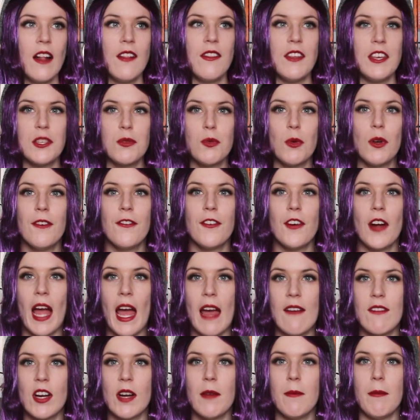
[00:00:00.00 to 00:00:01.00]
This will
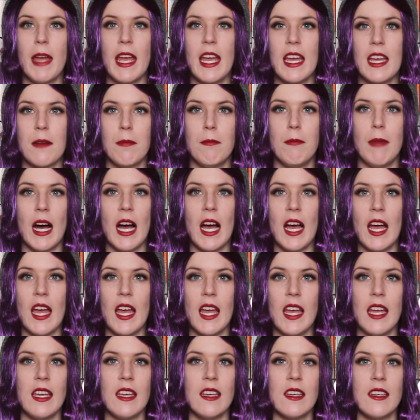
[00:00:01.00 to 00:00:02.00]
forever make
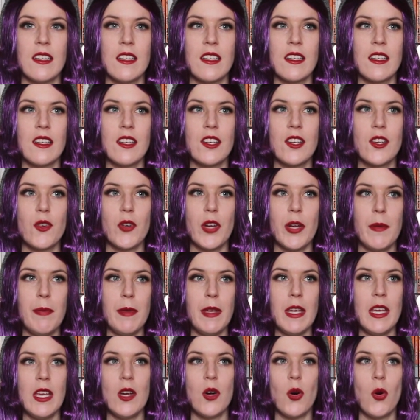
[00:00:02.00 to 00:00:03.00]
my
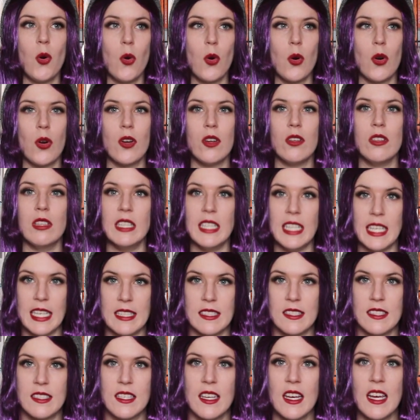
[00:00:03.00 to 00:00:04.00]
creepy horror
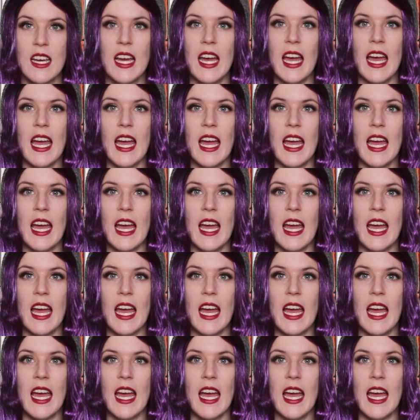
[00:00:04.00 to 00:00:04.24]
list.